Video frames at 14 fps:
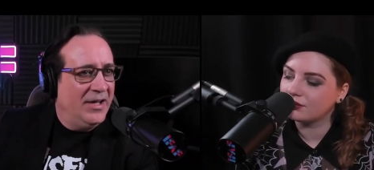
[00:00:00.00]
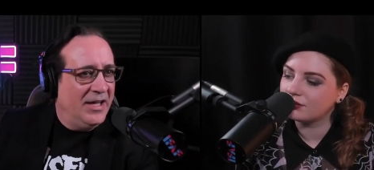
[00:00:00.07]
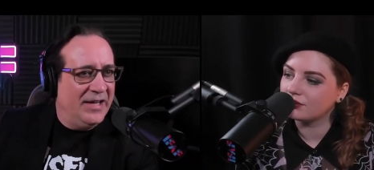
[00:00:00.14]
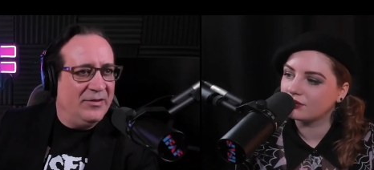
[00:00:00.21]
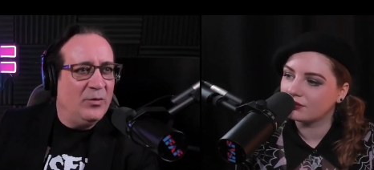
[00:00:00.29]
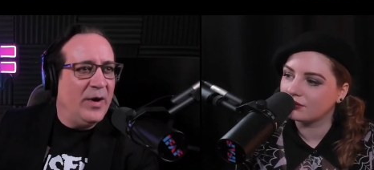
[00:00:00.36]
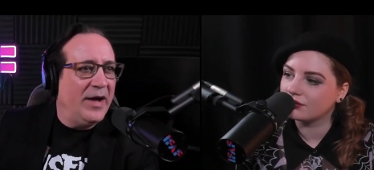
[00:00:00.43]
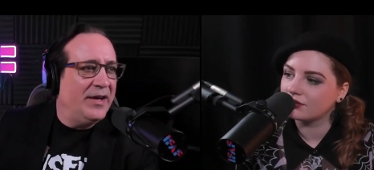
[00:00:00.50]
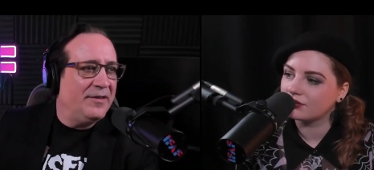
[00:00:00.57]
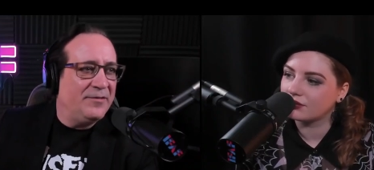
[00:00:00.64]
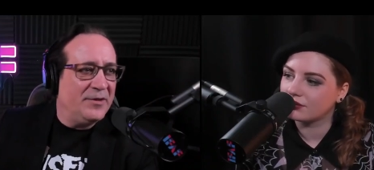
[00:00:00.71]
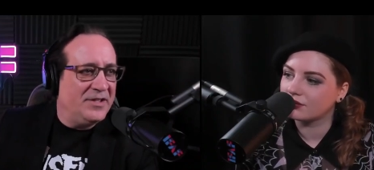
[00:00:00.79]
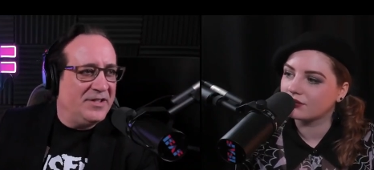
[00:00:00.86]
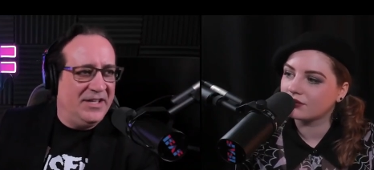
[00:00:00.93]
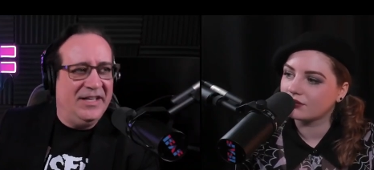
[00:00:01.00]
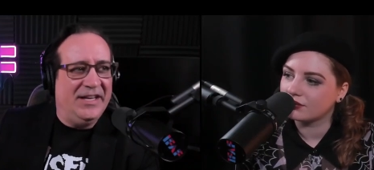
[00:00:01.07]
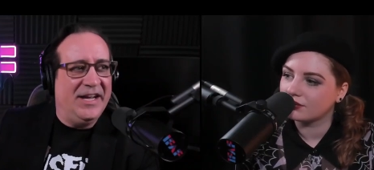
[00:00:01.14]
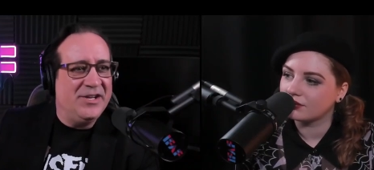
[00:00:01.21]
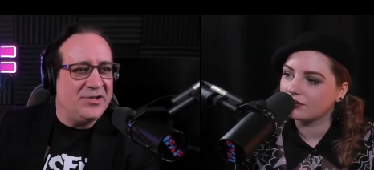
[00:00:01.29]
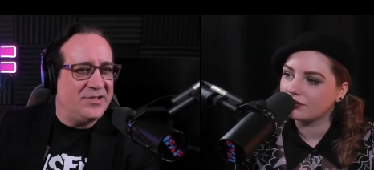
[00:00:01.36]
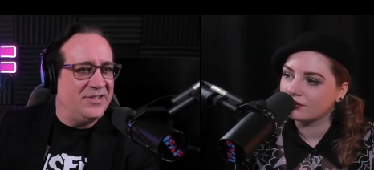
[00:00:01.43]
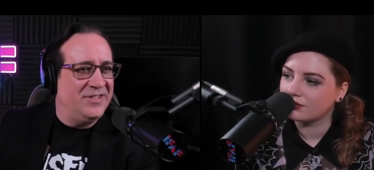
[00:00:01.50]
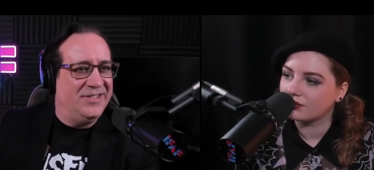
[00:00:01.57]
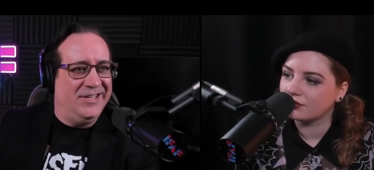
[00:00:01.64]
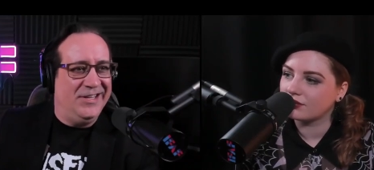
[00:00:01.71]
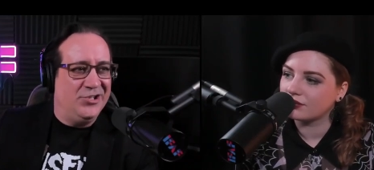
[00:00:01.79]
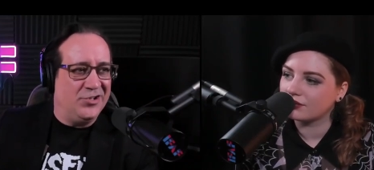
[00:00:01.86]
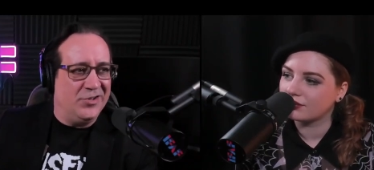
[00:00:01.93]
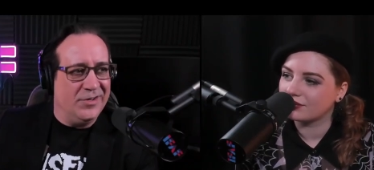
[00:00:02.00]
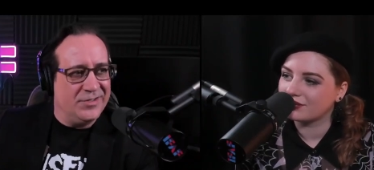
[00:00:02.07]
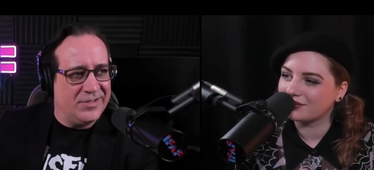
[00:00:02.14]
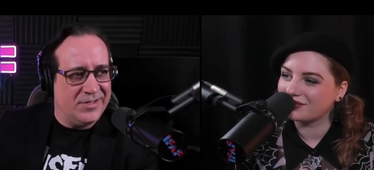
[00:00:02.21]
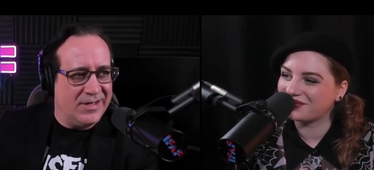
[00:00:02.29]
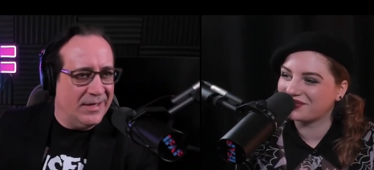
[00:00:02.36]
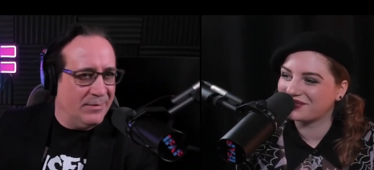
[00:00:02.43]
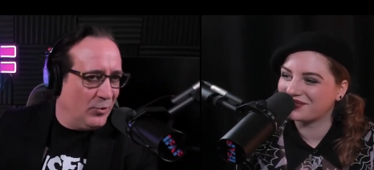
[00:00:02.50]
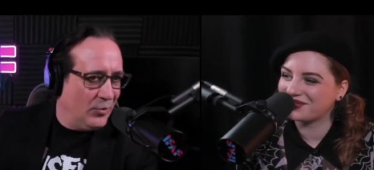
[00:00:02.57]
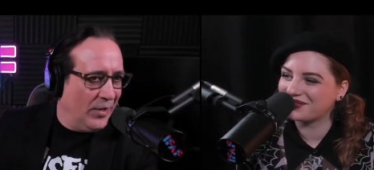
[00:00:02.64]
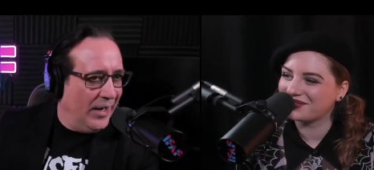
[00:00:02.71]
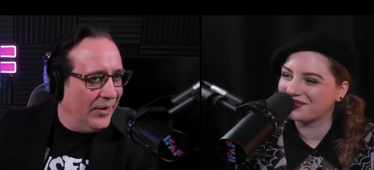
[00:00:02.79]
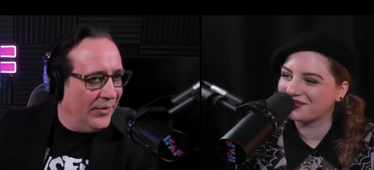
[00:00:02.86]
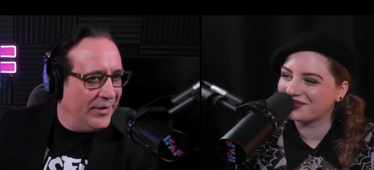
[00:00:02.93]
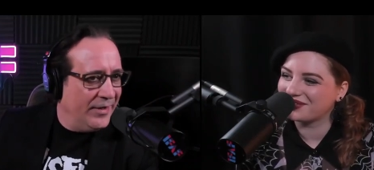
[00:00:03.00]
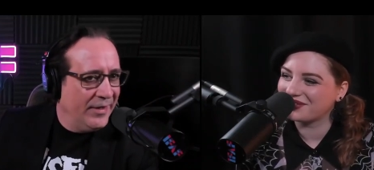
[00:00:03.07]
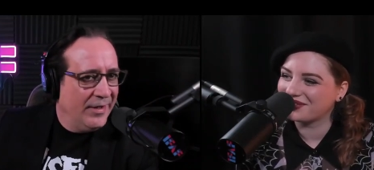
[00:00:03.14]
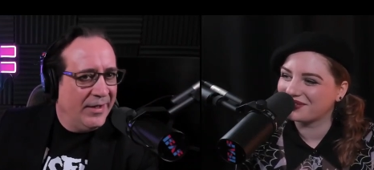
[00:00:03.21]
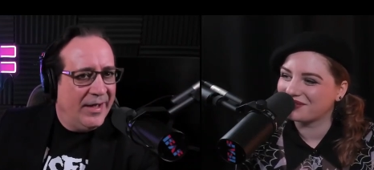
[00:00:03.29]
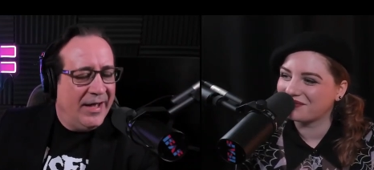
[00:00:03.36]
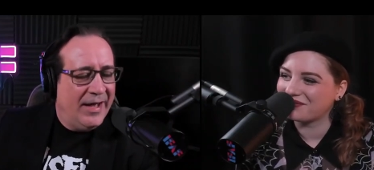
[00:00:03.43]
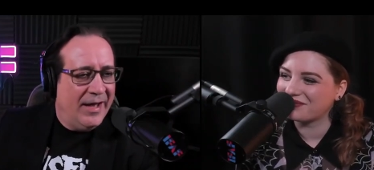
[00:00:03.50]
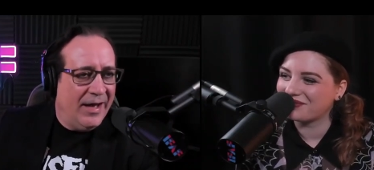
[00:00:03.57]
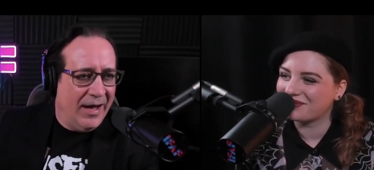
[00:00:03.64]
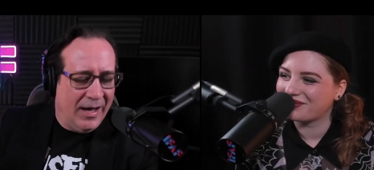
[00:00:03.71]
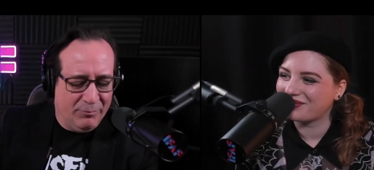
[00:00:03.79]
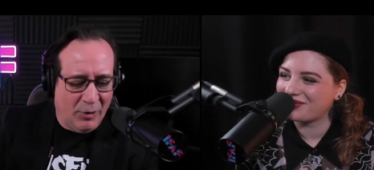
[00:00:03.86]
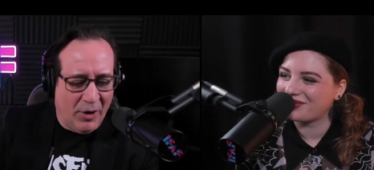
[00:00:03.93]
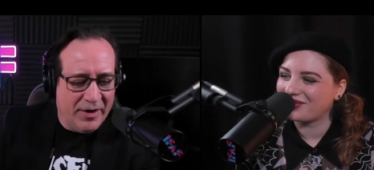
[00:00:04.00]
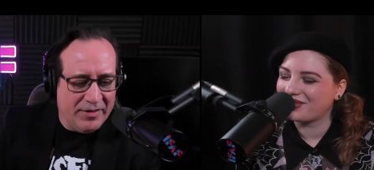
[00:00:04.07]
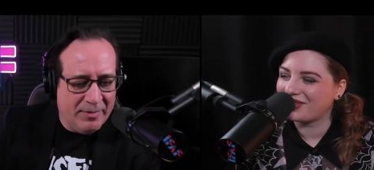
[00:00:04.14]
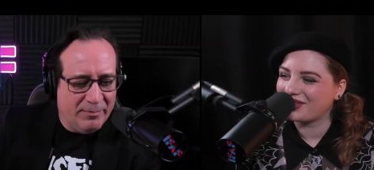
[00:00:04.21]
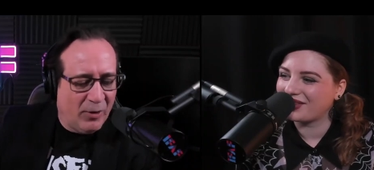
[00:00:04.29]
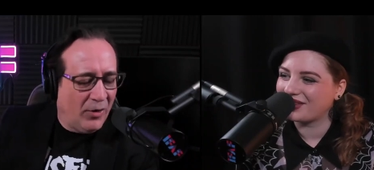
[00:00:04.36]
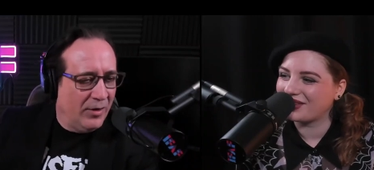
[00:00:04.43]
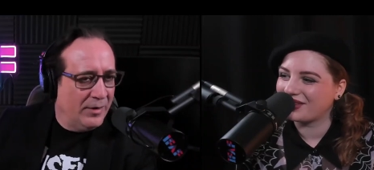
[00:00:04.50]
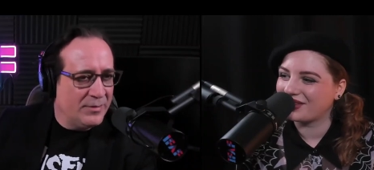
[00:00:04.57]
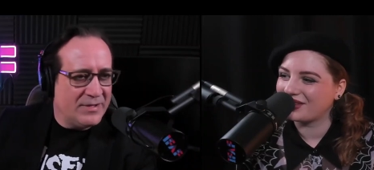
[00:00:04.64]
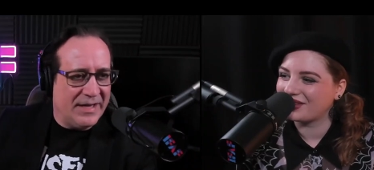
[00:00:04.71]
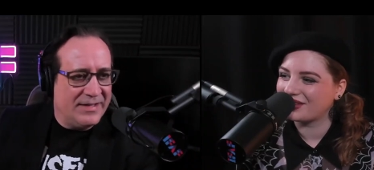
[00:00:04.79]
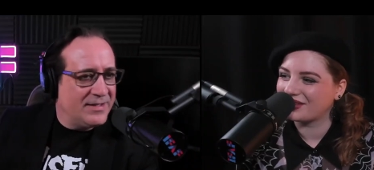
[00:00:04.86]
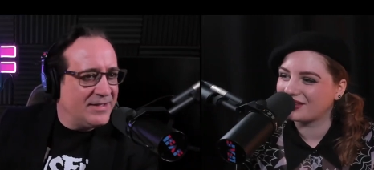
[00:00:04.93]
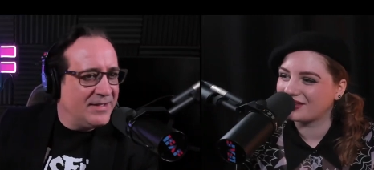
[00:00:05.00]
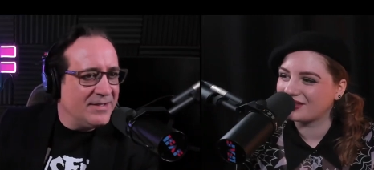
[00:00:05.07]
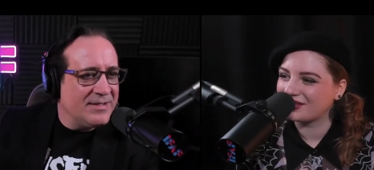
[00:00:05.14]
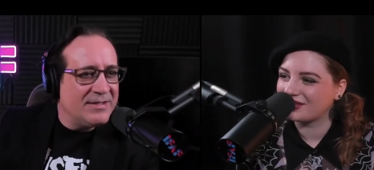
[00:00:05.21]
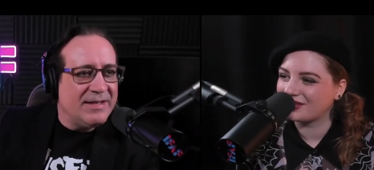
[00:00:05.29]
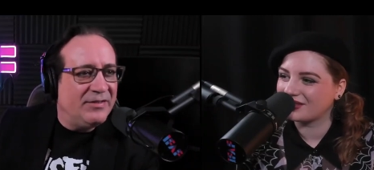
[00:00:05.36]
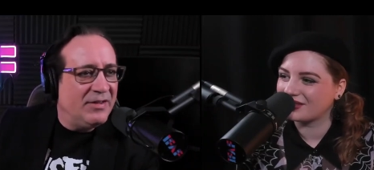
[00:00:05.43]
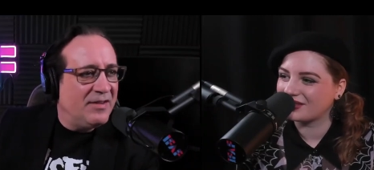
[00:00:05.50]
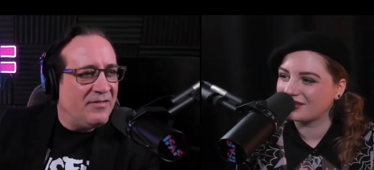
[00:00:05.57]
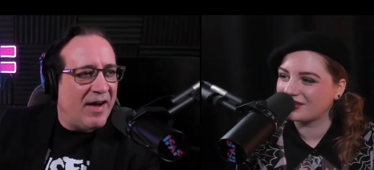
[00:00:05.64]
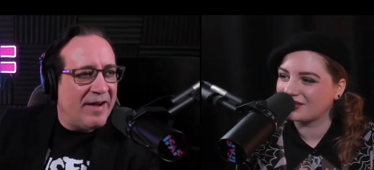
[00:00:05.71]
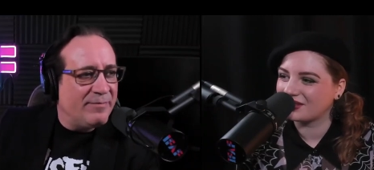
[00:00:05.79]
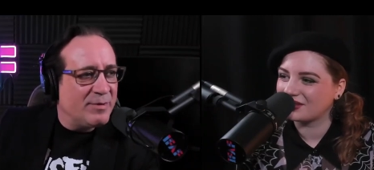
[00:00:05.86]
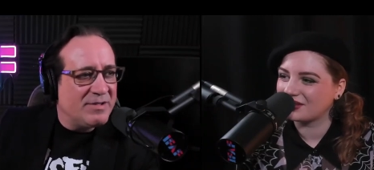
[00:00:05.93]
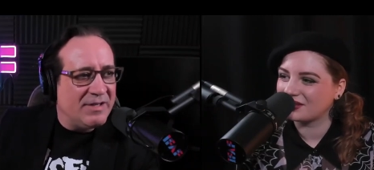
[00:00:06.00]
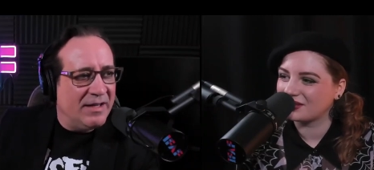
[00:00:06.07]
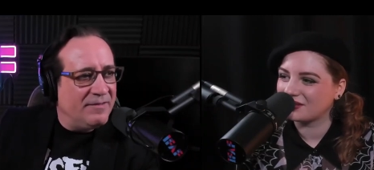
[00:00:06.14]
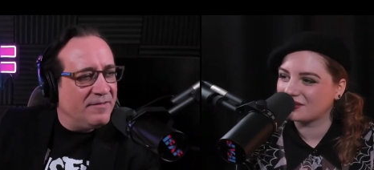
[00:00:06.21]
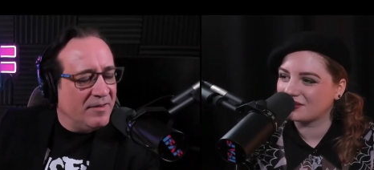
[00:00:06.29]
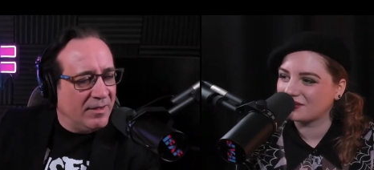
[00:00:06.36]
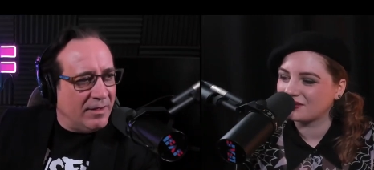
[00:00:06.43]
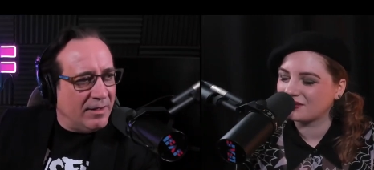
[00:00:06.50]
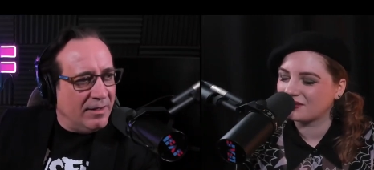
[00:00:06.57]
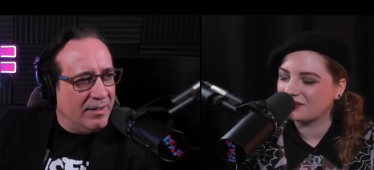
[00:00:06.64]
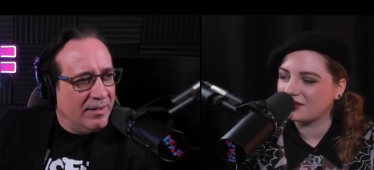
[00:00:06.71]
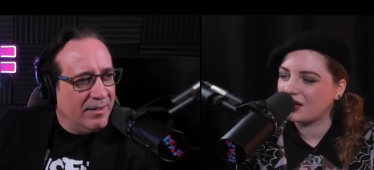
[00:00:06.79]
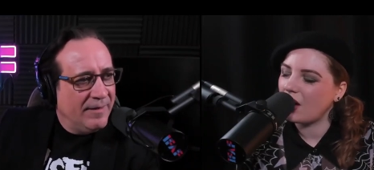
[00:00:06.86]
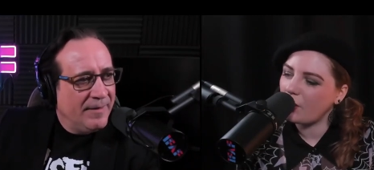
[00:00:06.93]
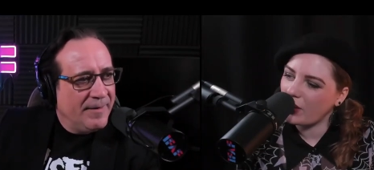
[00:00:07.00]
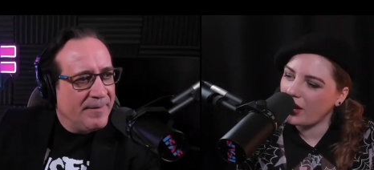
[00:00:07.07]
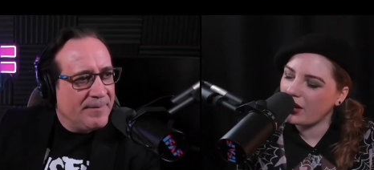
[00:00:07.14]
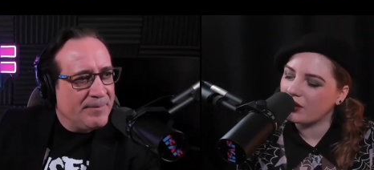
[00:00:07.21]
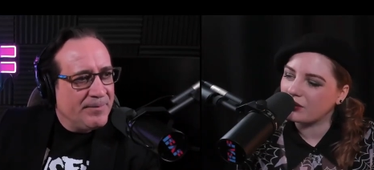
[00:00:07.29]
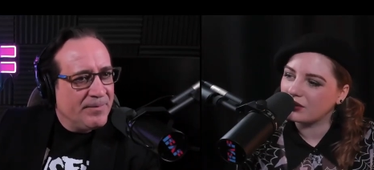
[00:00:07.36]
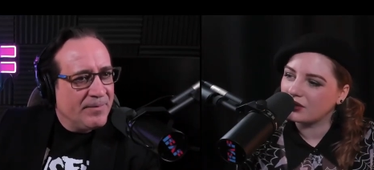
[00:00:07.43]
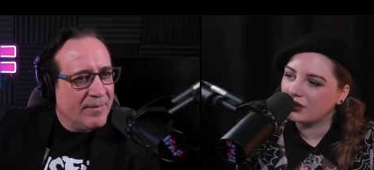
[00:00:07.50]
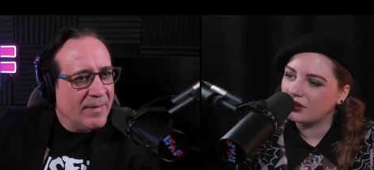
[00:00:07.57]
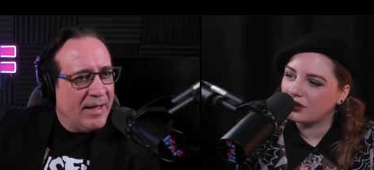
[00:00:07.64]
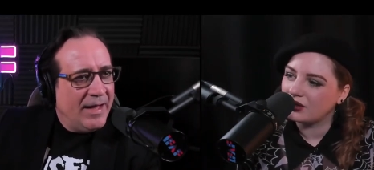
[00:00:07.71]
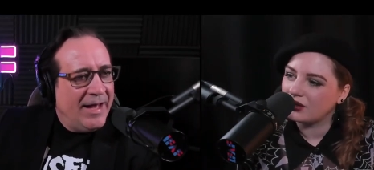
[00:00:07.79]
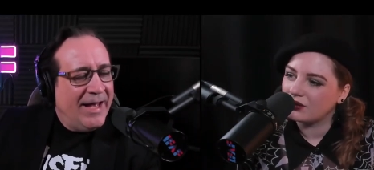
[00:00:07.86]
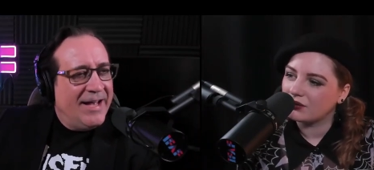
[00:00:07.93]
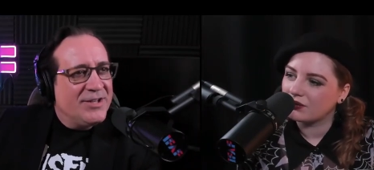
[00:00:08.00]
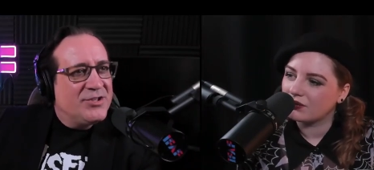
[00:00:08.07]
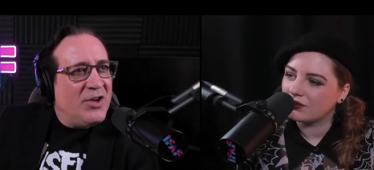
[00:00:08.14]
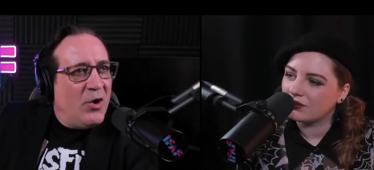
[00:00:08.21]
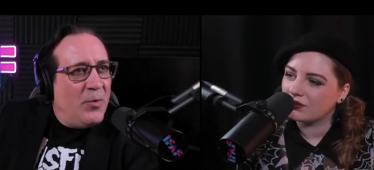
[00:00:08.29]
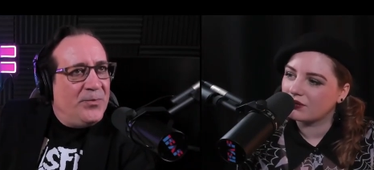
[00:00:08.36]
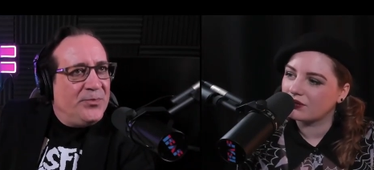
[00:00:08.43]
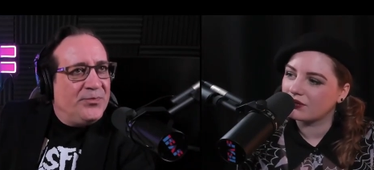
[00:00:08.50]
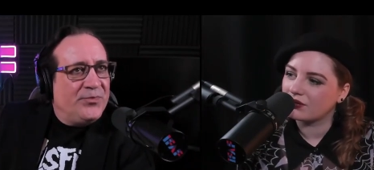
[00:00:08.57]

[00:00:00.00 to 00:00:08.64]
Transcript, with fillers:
Speaker 1: even waited for the teenagers in t-shirts to come around, uh, brought in the bowl. It was like still 75 percent full. Oh, wow. So